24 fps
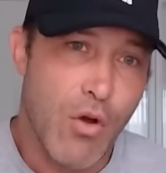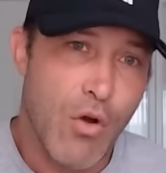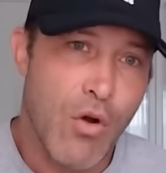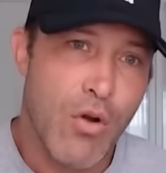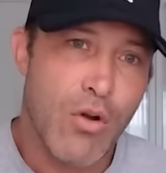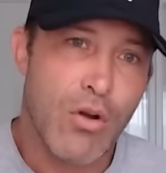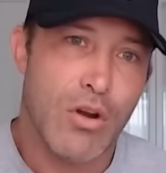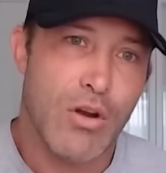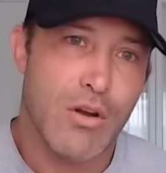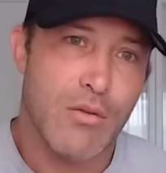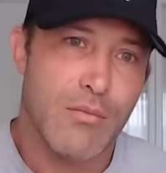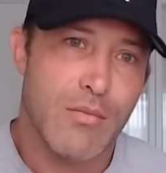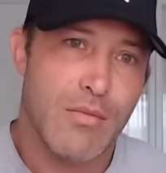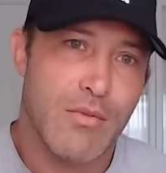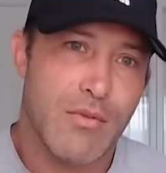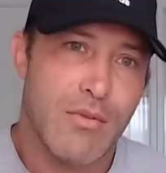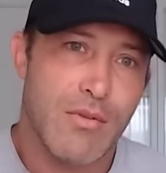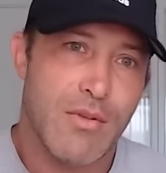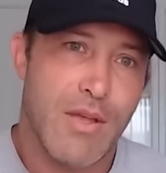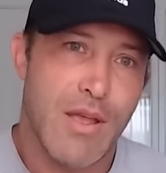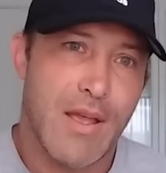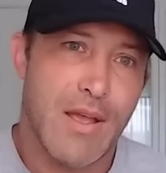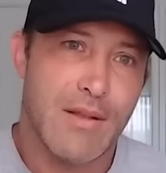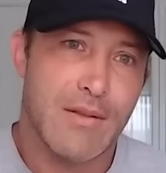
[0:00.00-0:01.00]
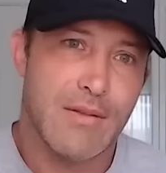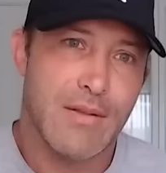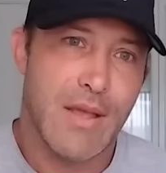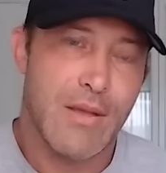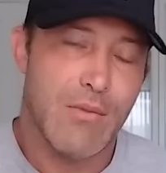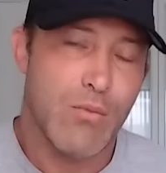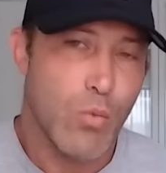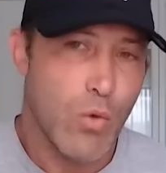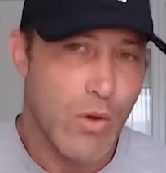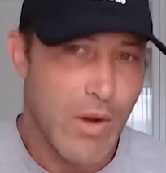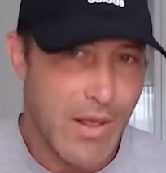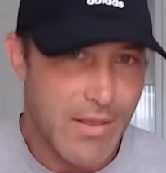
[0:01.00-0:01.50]
harm
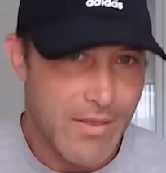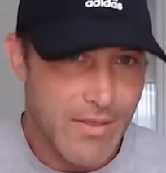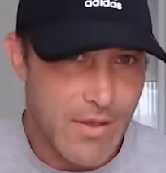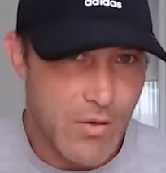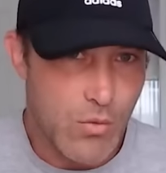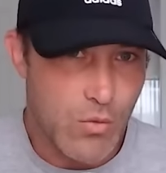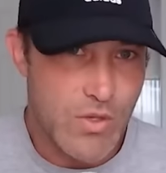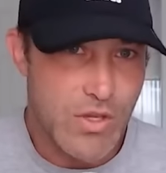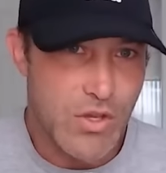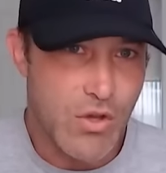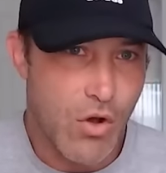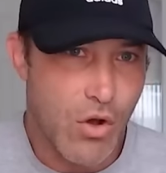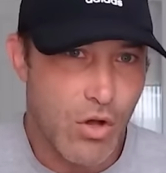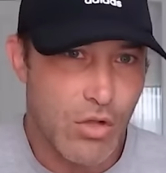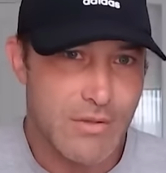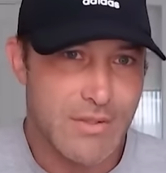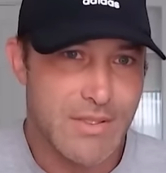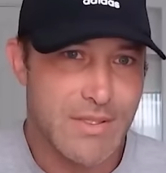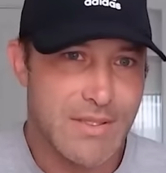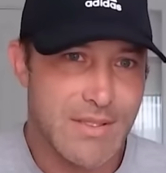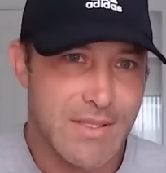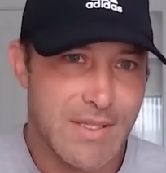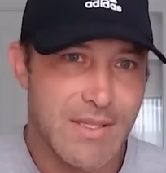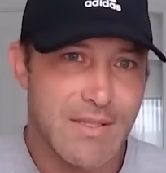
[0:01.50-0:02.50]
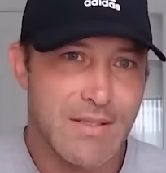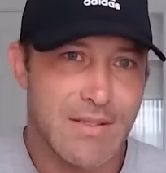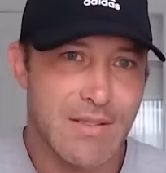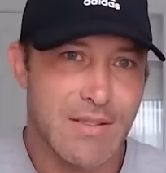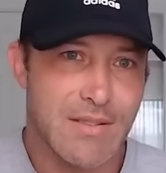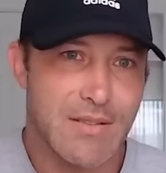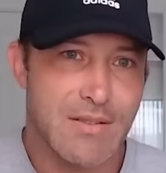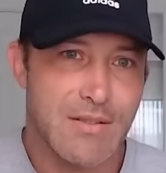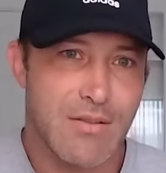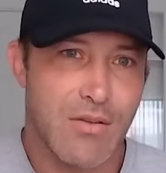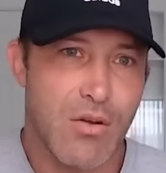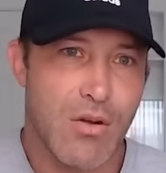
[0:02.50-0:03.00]
and what I think we call
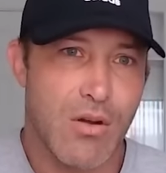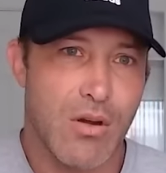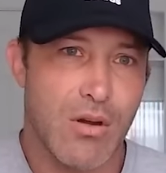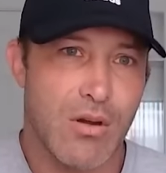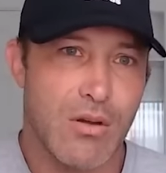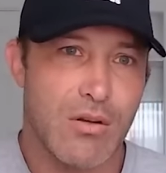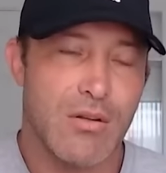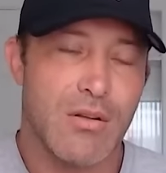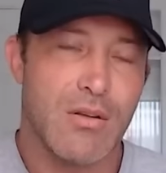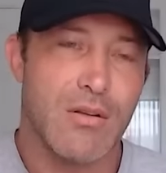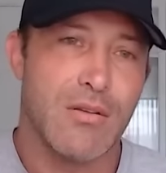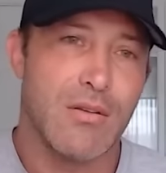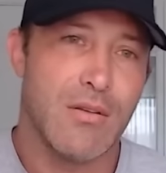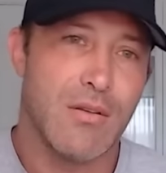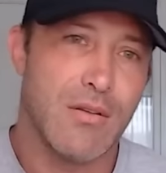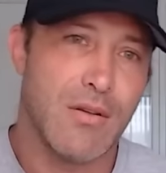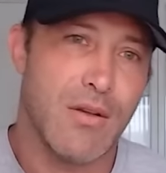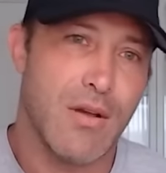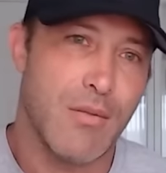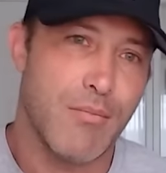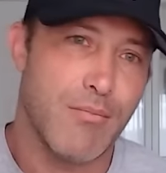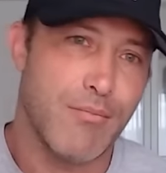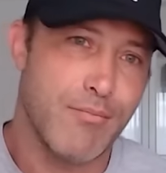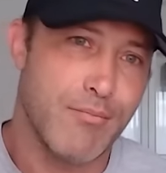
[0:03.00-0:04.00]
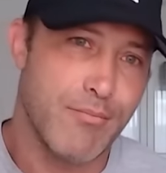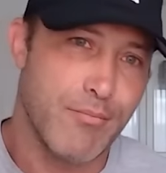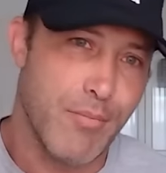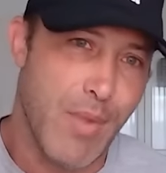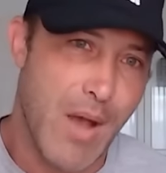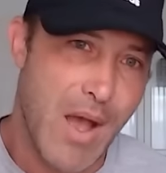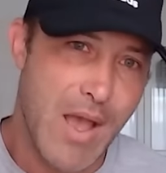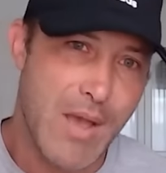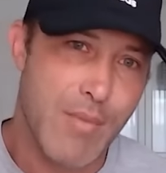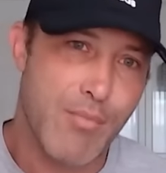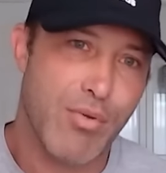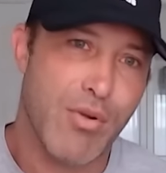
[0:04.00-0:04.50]
diseases are a
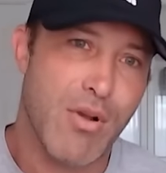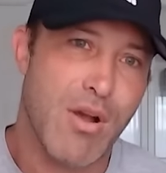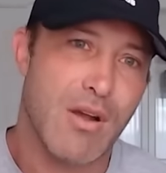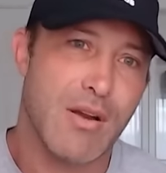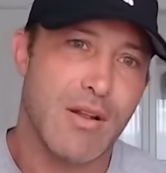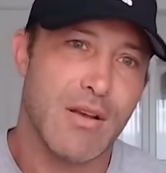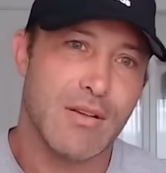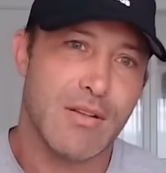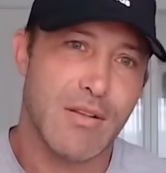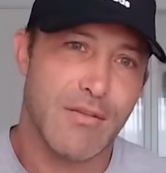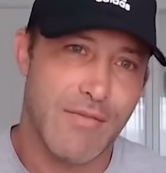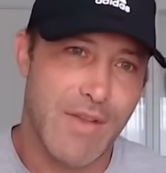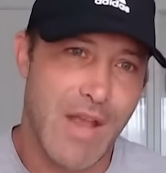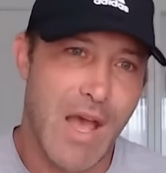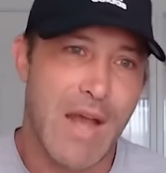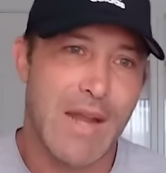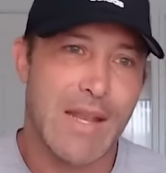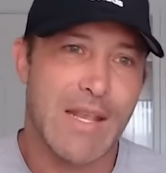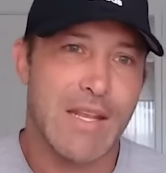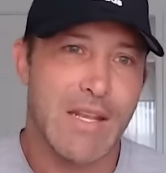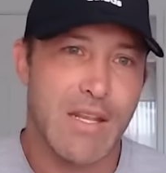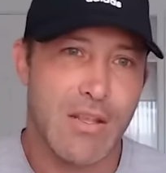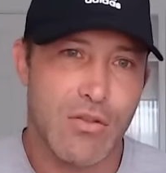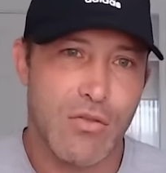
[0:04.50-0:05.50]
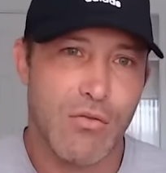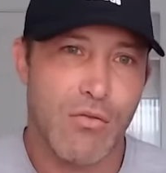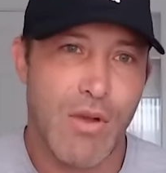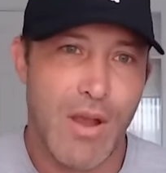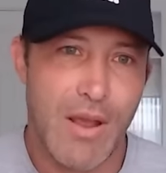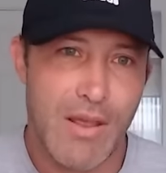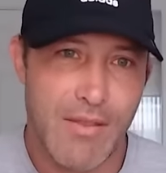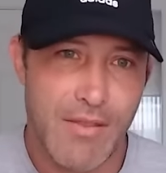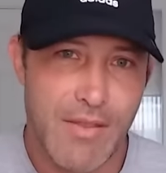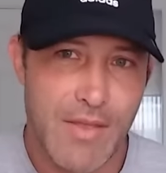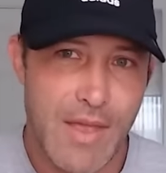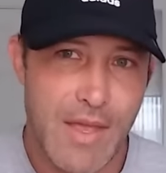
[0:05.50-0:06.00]
byproduct of not eating the
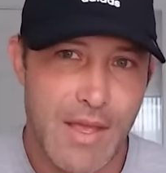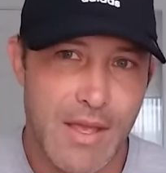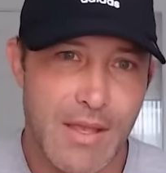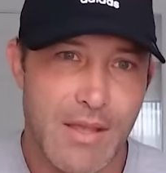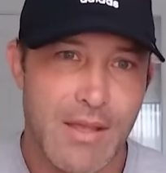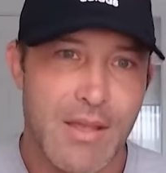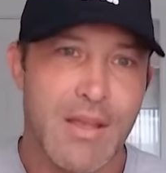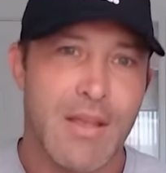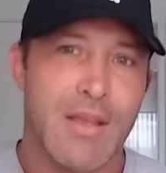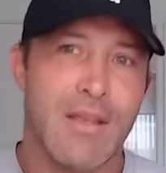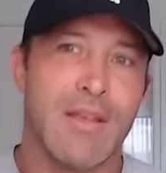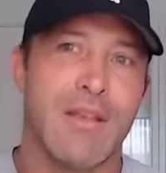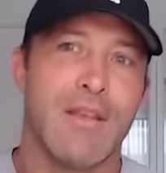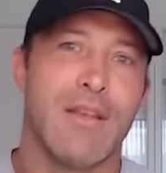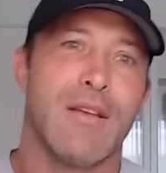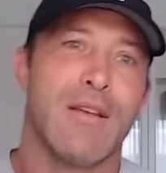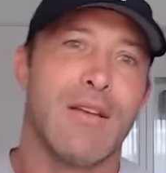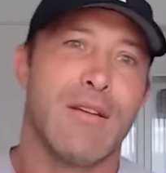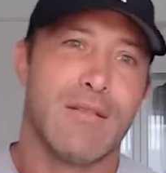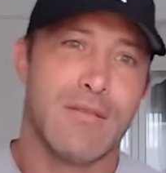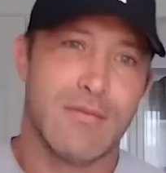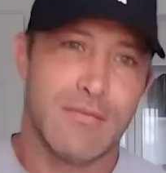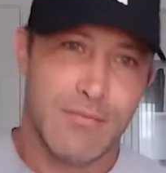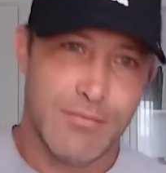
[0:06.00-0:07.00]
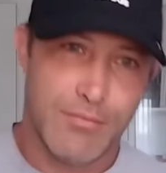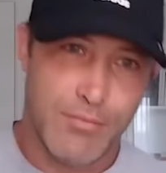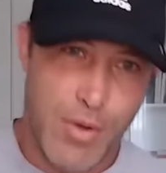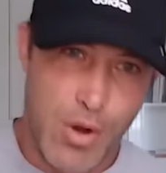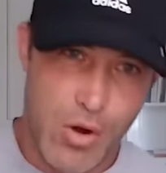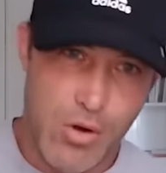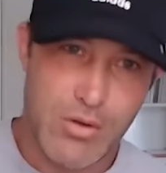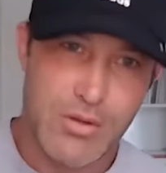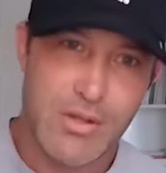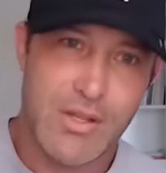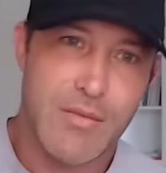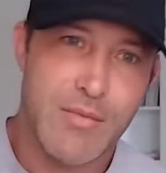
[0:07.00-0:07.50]
right thing,
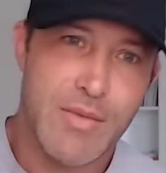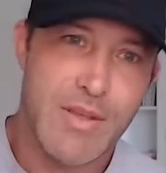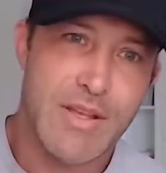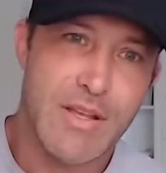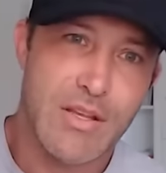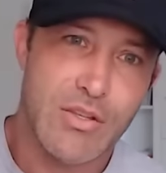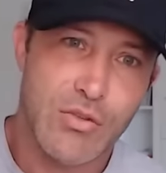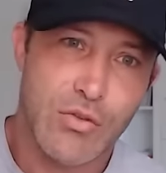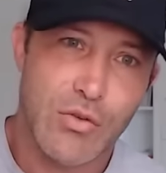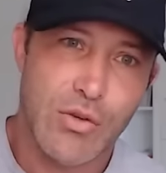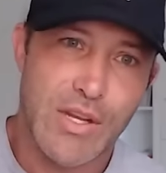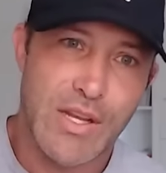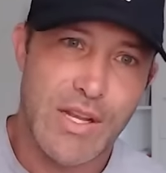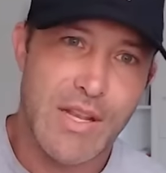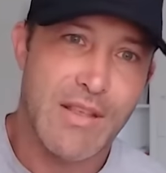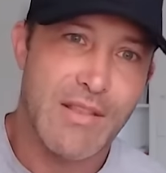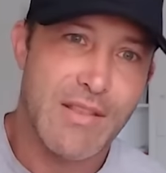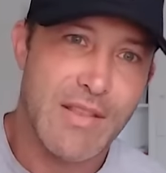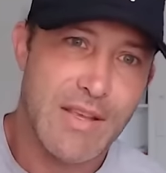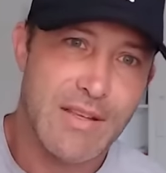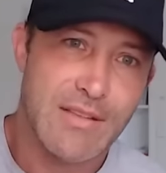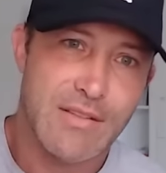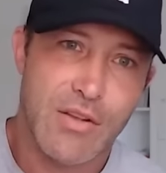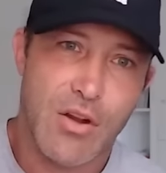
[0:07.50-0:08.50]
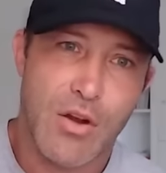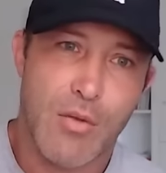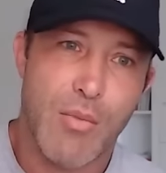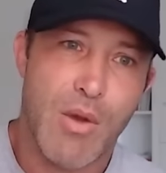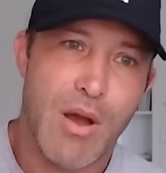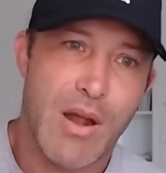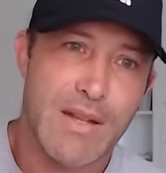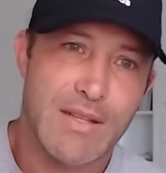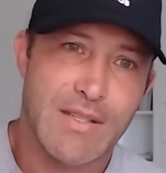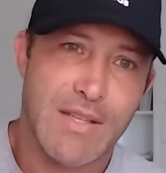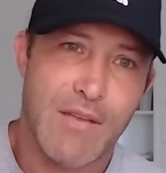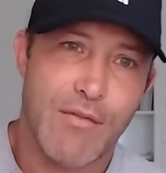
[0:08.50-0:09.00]
partly because you're eating things that our
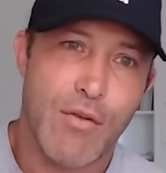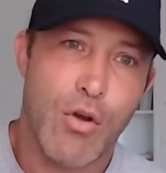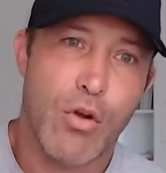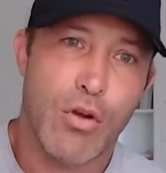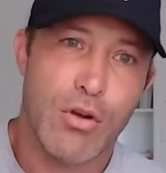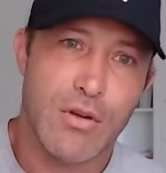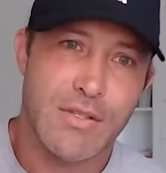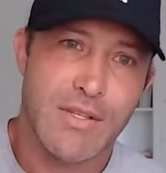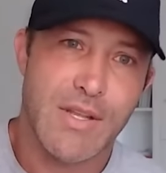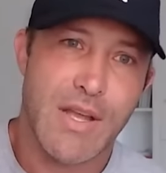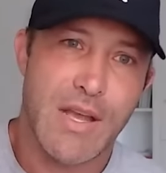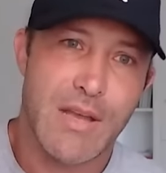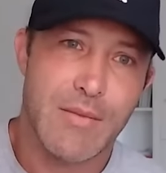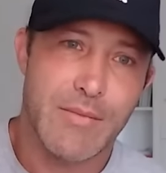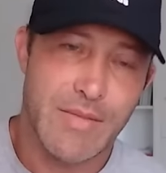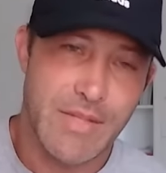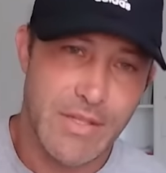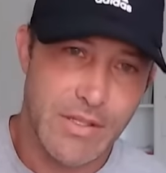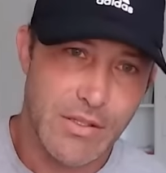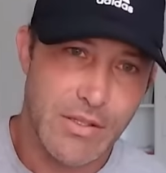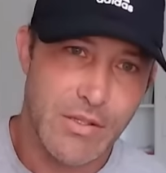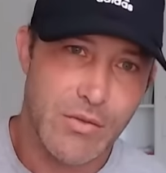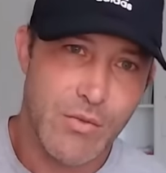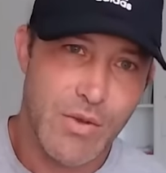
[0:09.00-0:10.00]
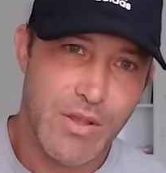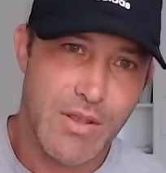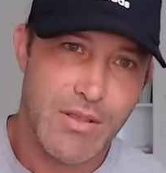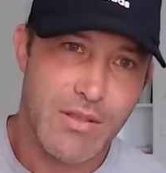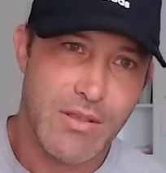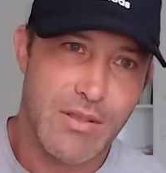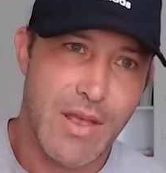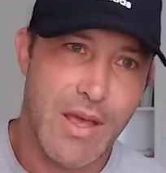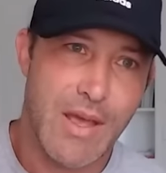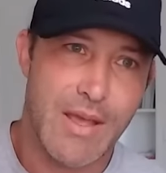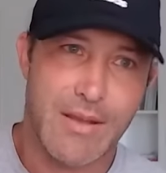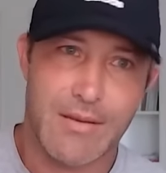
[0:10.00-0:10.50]
bodies have a hard time dealing
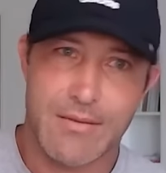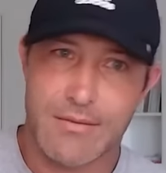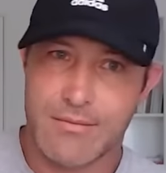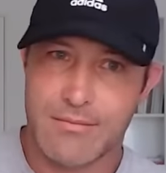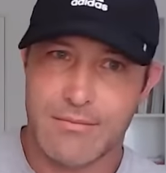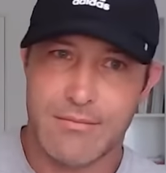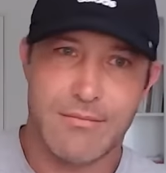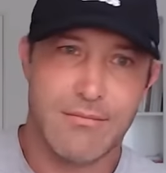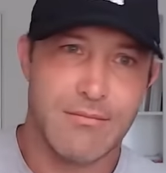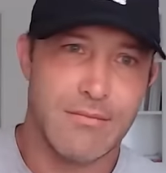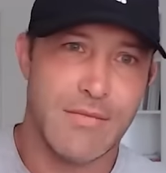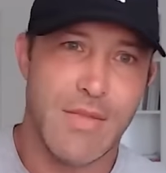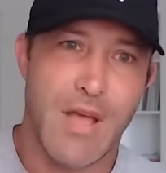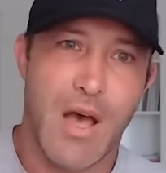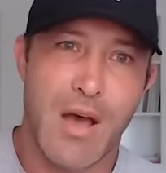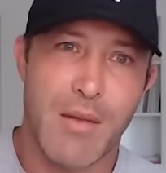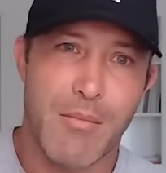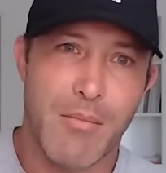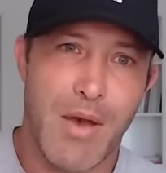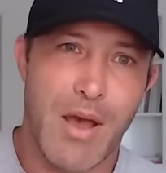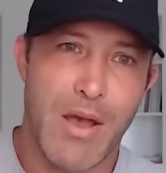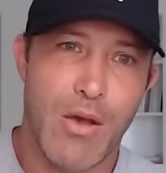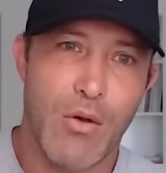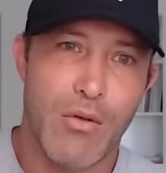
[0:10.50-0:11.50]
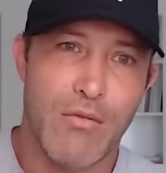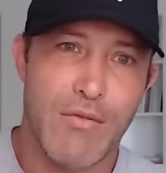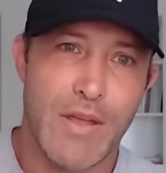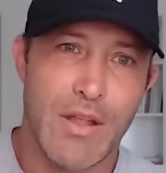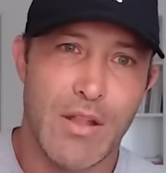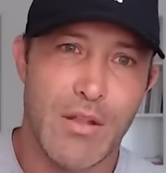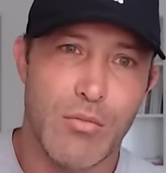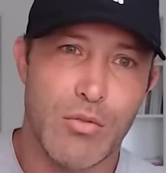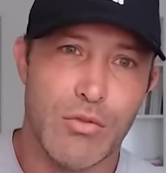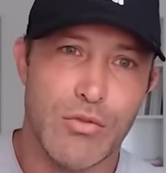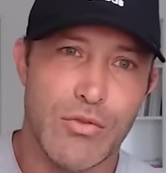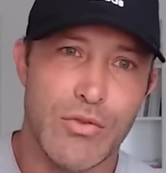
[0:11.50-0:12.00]
with, like
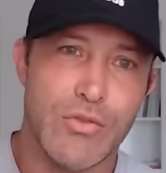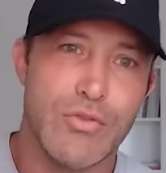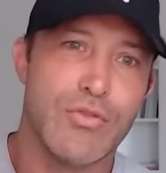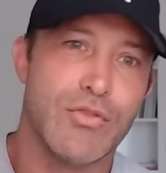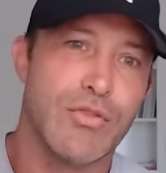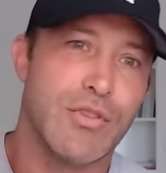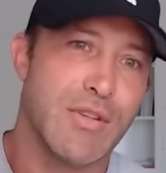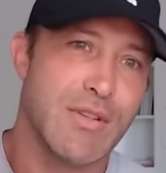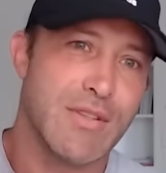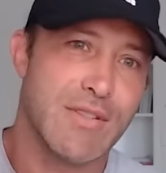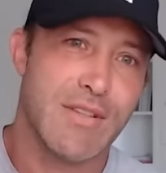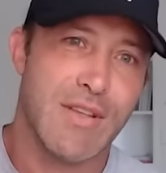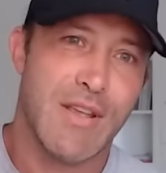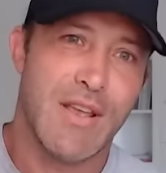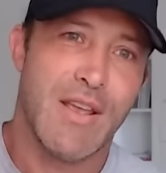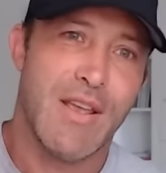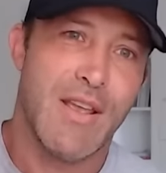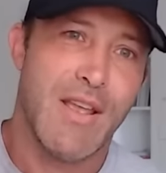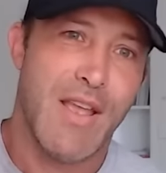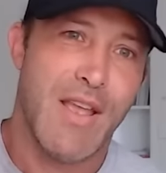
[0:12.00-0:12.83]
non-bioavailable nutrients